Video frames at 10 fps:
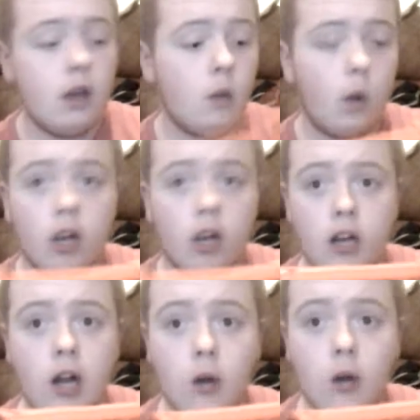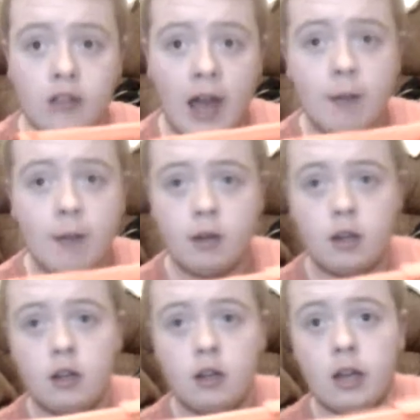while I lowered the hammer
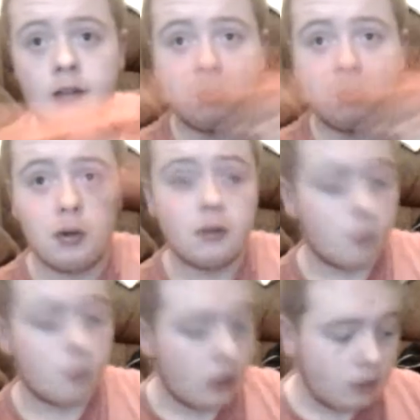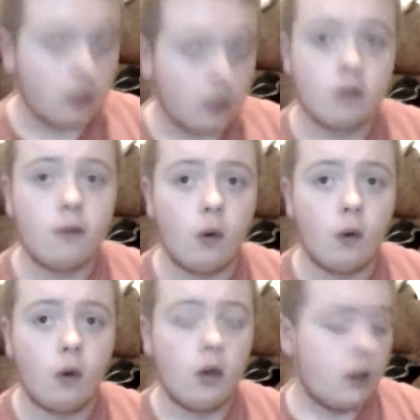and put, went to put it on the floor.